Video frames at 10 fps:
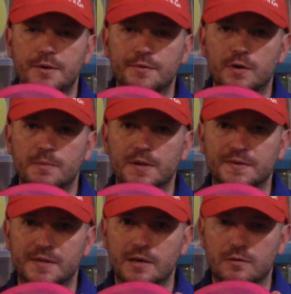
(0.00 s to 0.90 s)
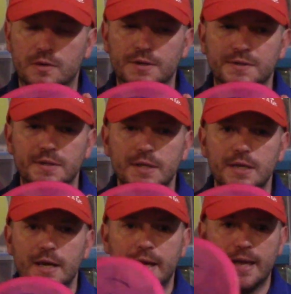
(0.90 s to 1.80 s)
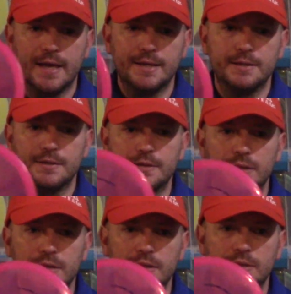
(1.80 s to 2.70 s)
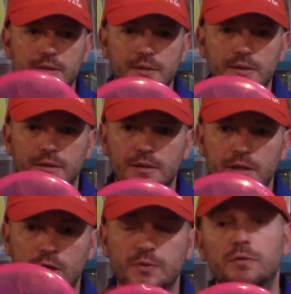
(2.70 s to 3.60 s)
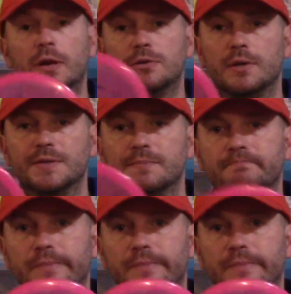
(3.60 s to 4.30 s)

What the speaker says: a little bit and see how it works. And it was a great choice.